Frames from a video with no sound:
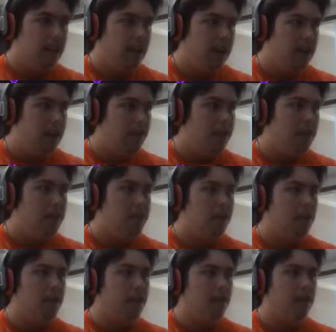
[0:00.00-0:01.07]
Let me
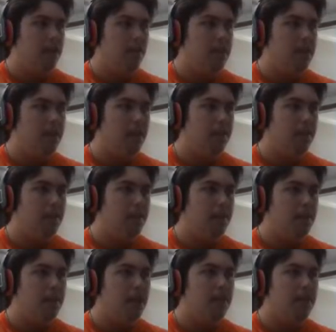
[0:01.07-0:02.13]
show you. Let
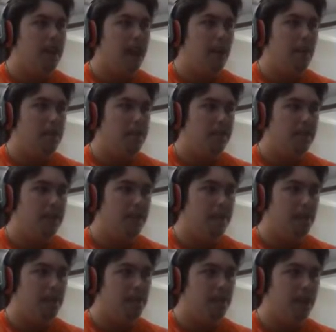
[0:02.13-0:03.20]
me go damage myself
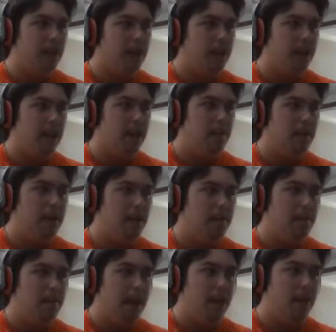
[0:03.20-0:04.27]
real quick, and I'll be
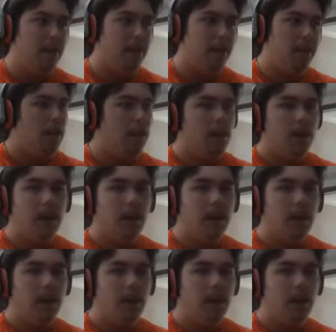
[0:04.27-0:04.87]
back with you.